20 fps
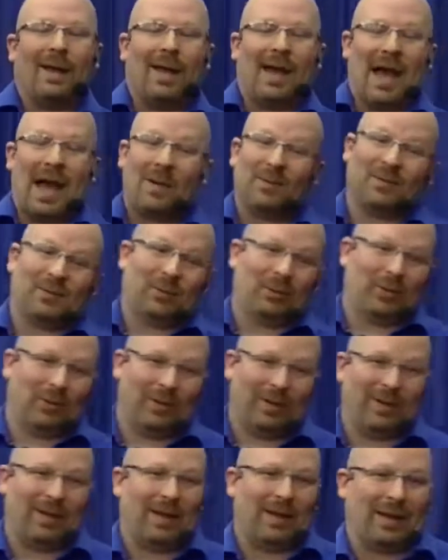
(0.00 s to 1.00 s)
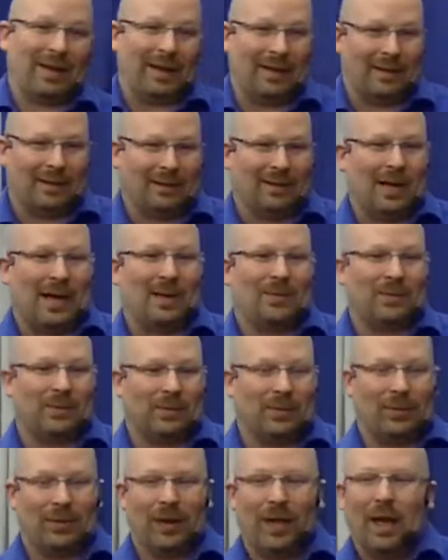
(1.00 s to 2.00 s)
Absolutely they can,
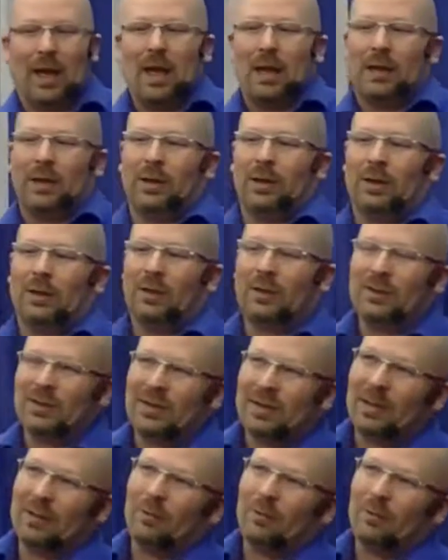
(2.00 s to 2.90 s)
absolutely. You see,